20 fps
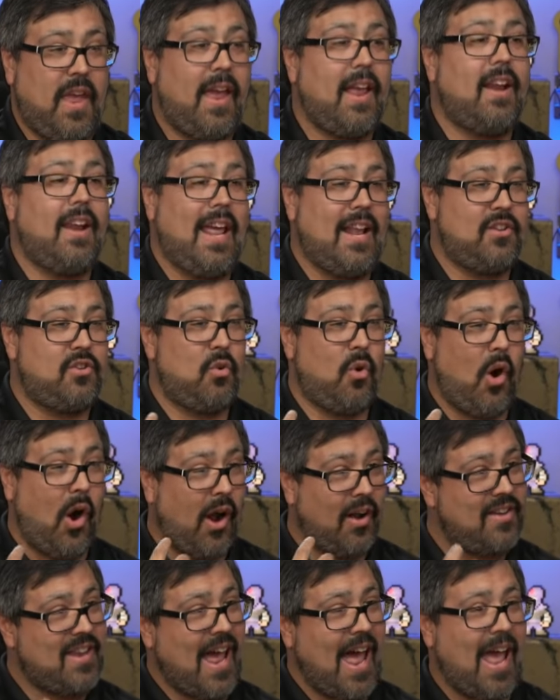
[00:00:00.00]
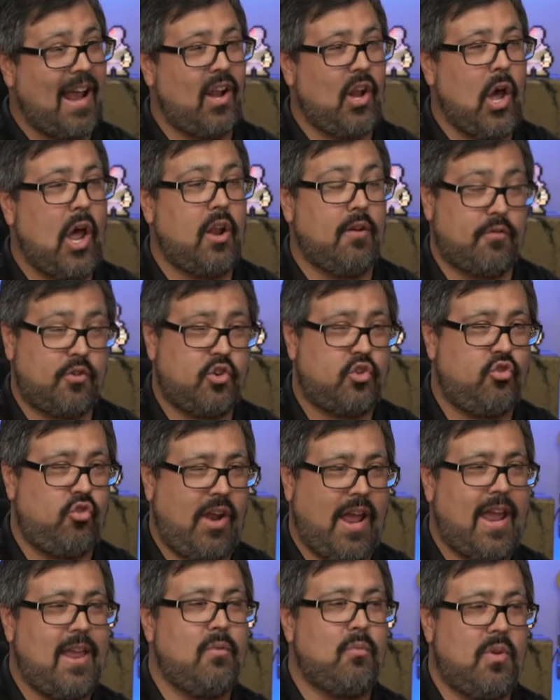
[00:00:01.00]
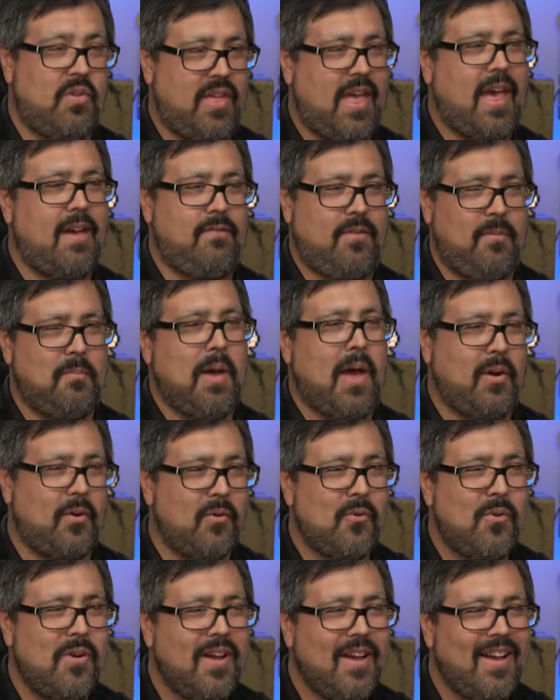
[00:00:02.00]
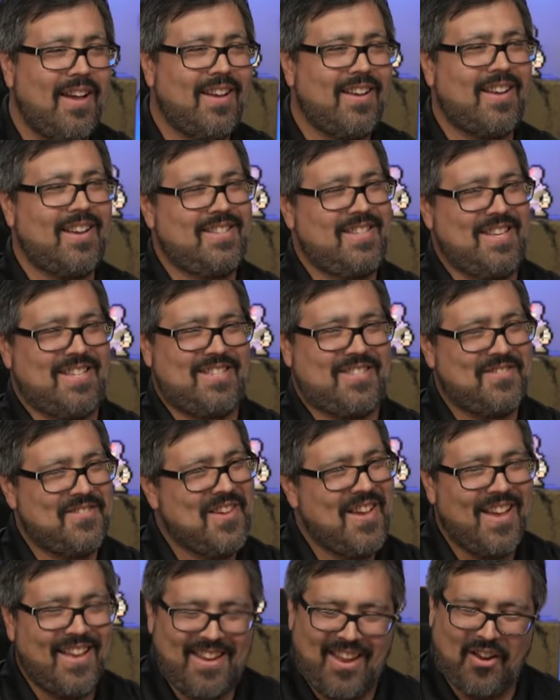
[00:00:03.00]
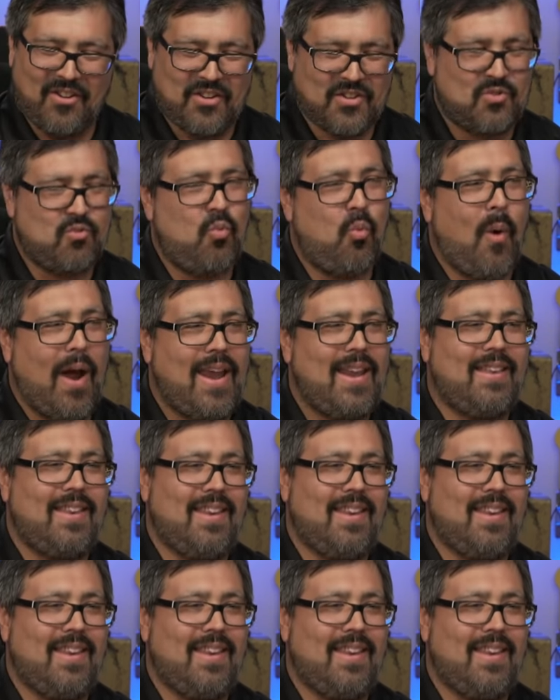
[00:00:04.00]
It led to our tagline of "Create with Heavy Metal" because it's you know just weighty.